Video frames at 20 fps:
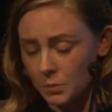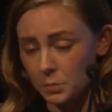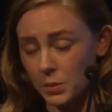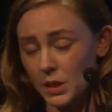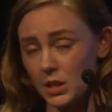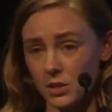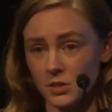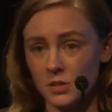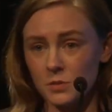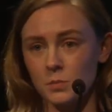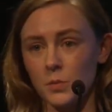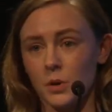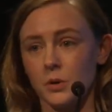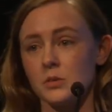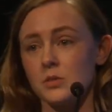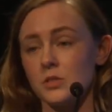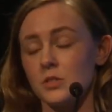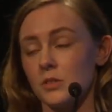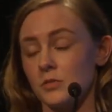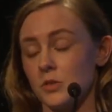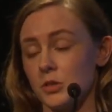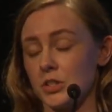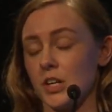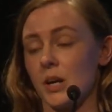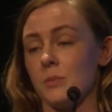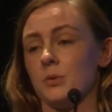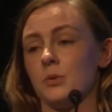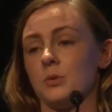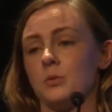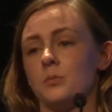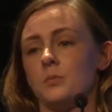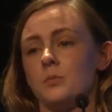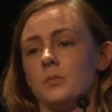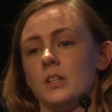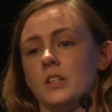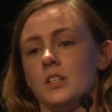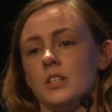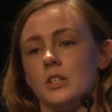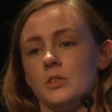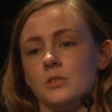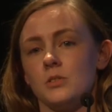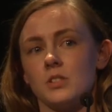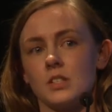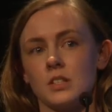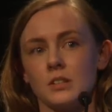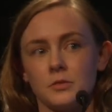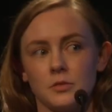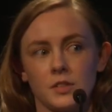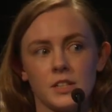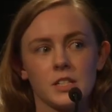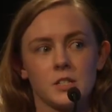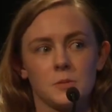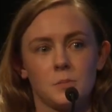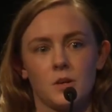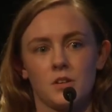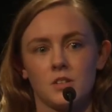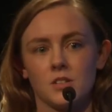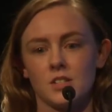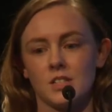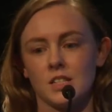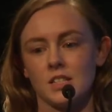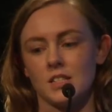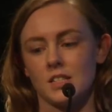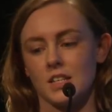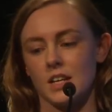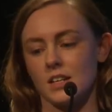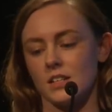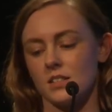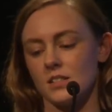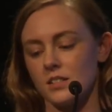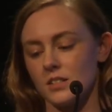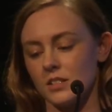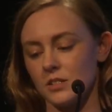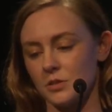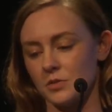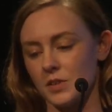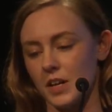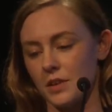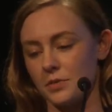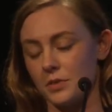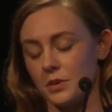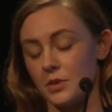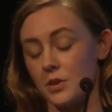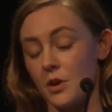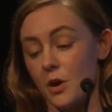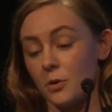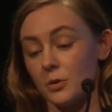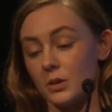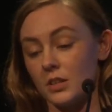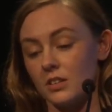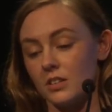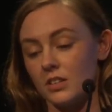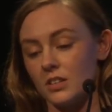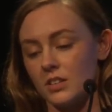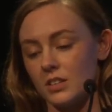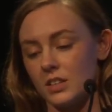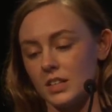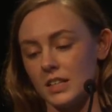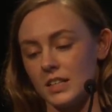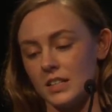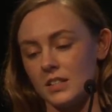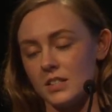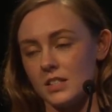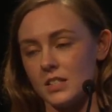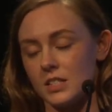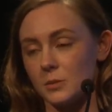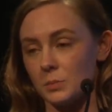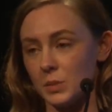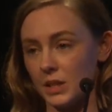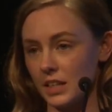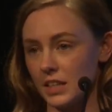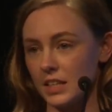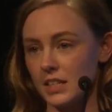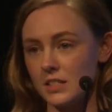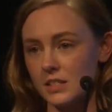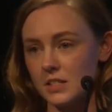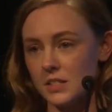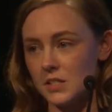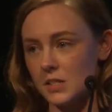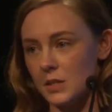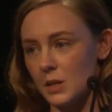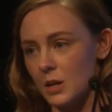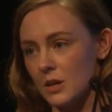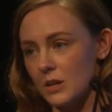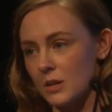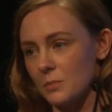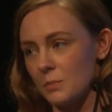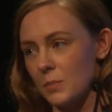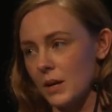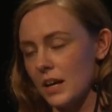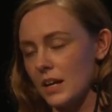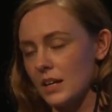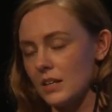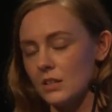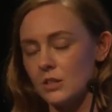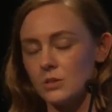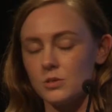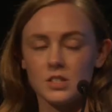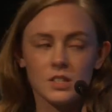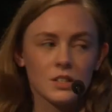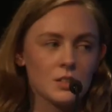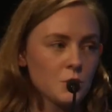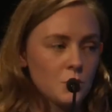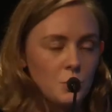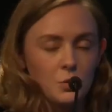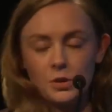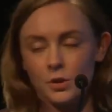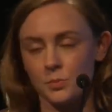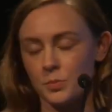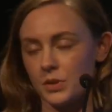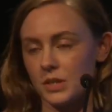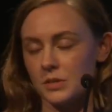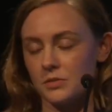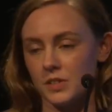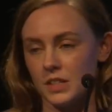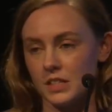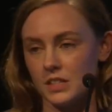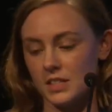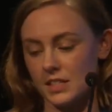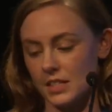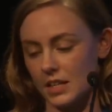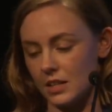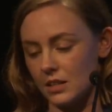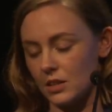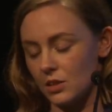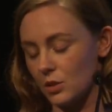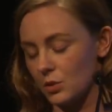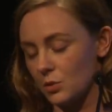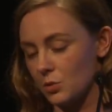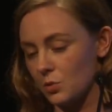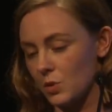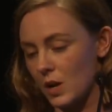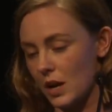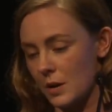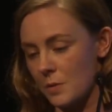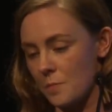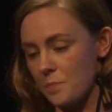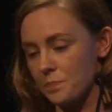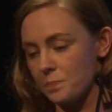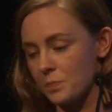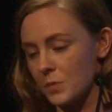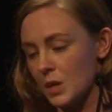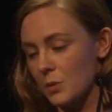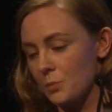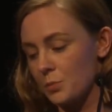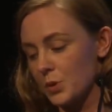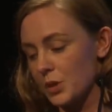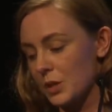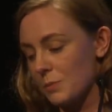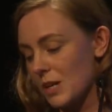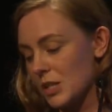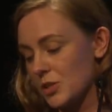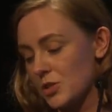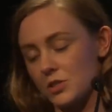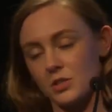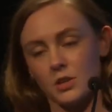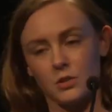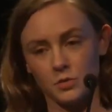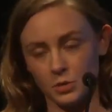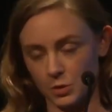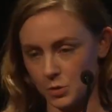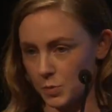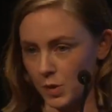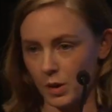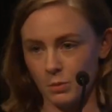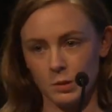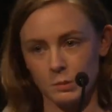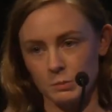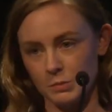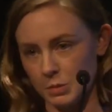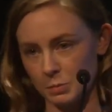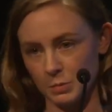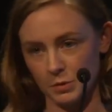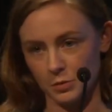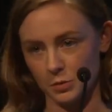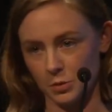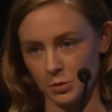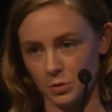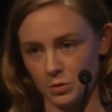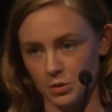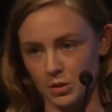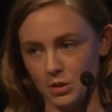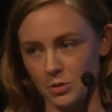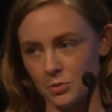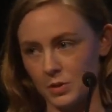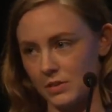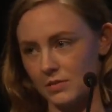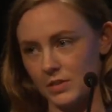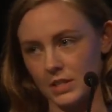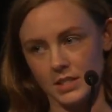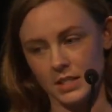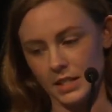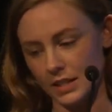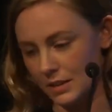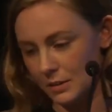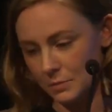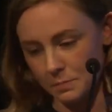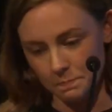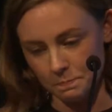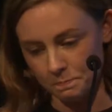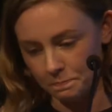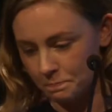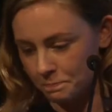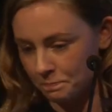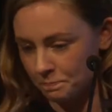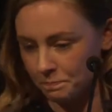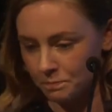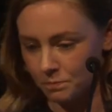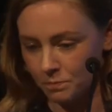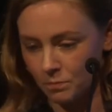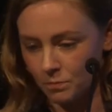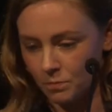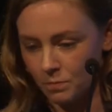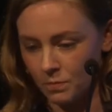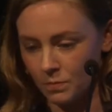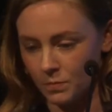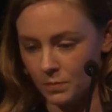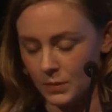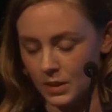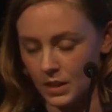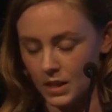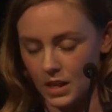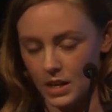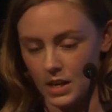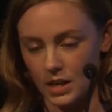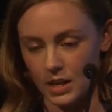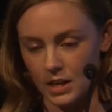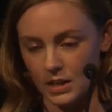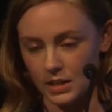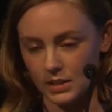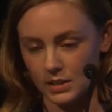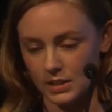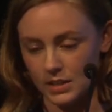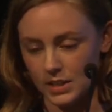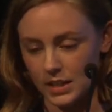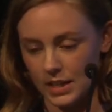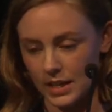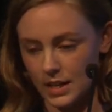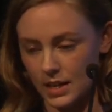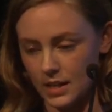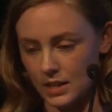Because most of the trouble in using Flexbox these days is around the known instabilities, by using an auto prefixer, you pretty much solve those problems before you even see them. And